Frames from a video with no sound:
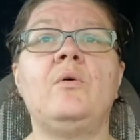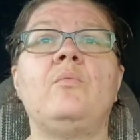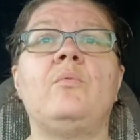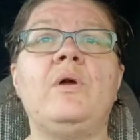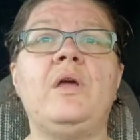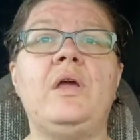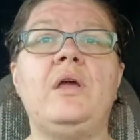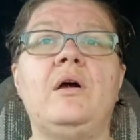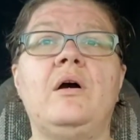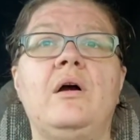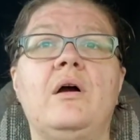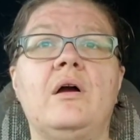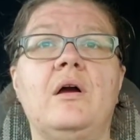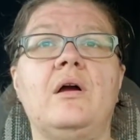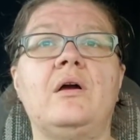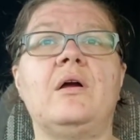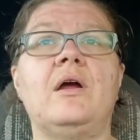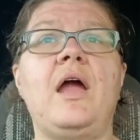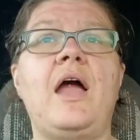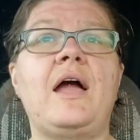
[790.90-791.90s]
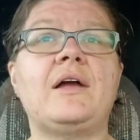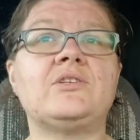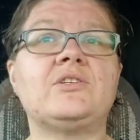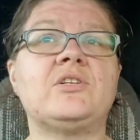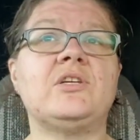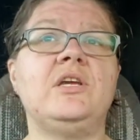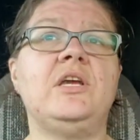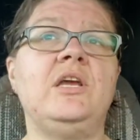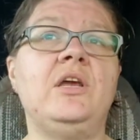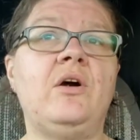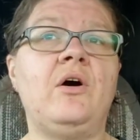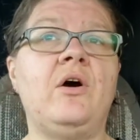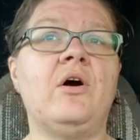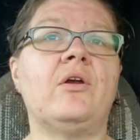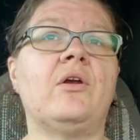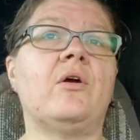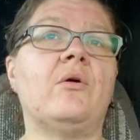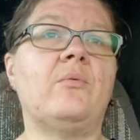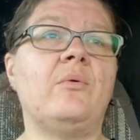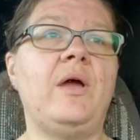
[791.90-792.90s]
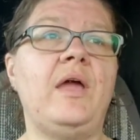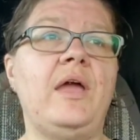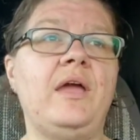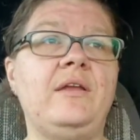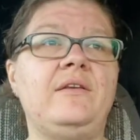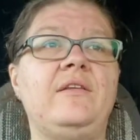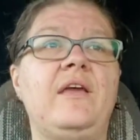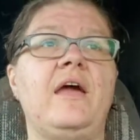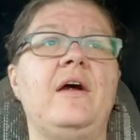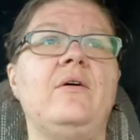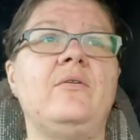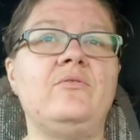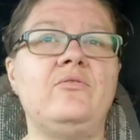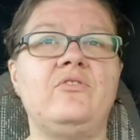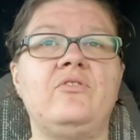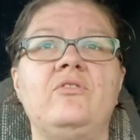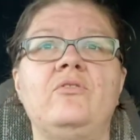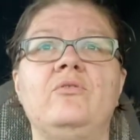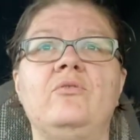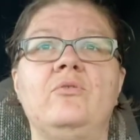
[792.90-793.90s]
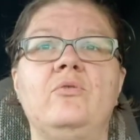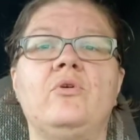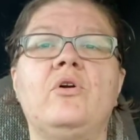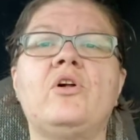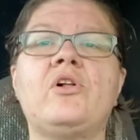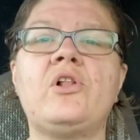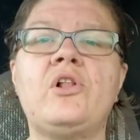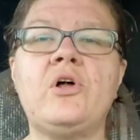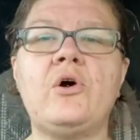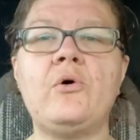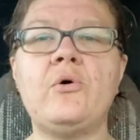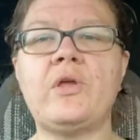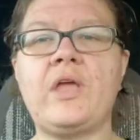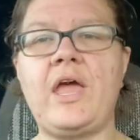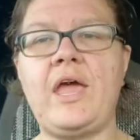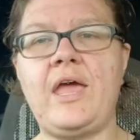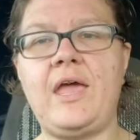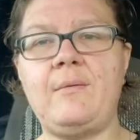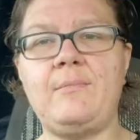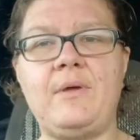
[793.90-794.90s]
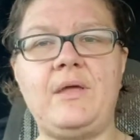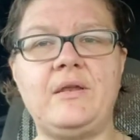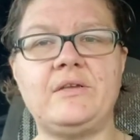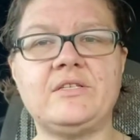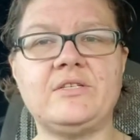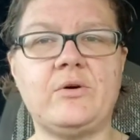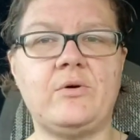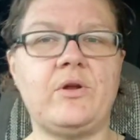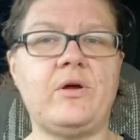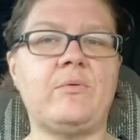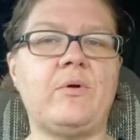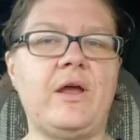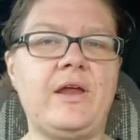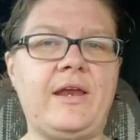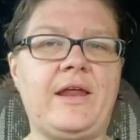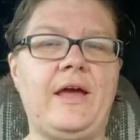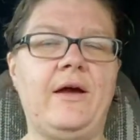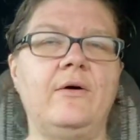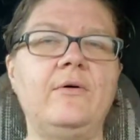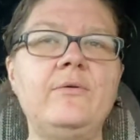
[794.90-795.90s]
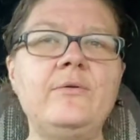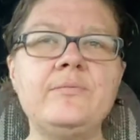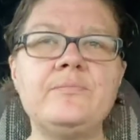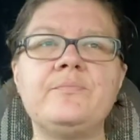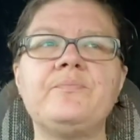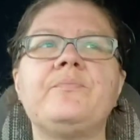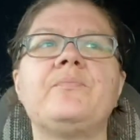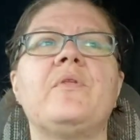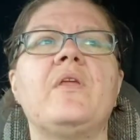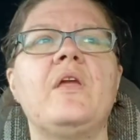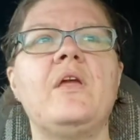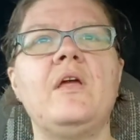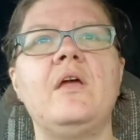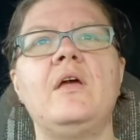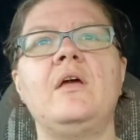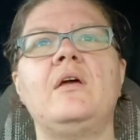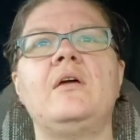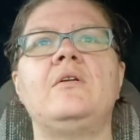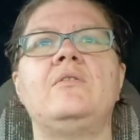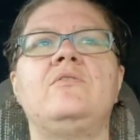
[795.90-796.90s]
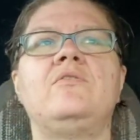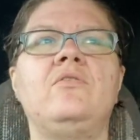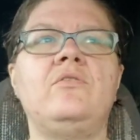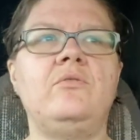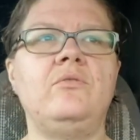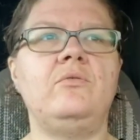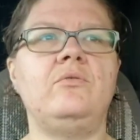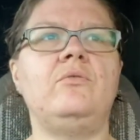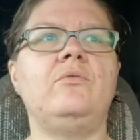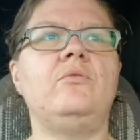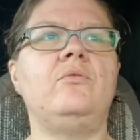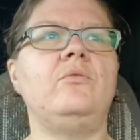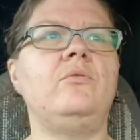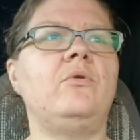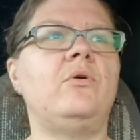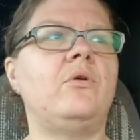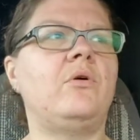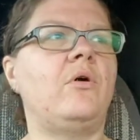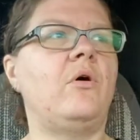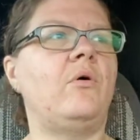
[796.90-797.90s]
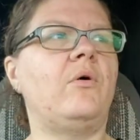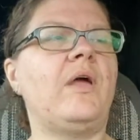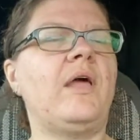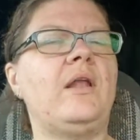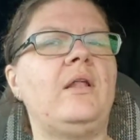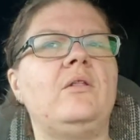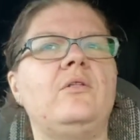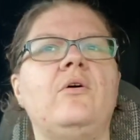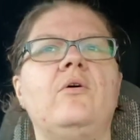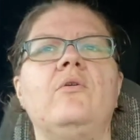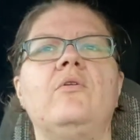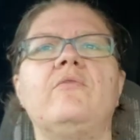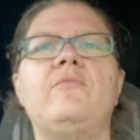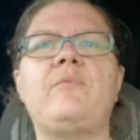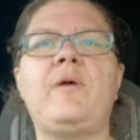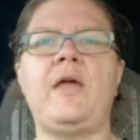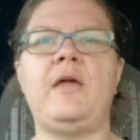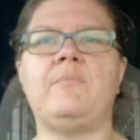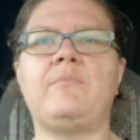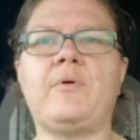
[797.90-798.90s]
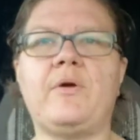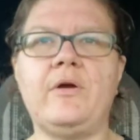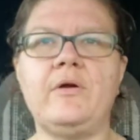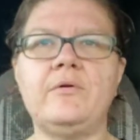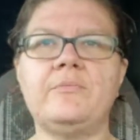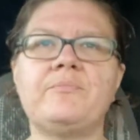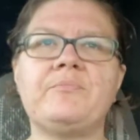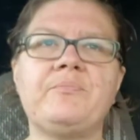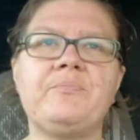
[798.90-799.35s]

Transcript: We are actually on our way down to Cloquet, Minnesota right now to go get a load of paper,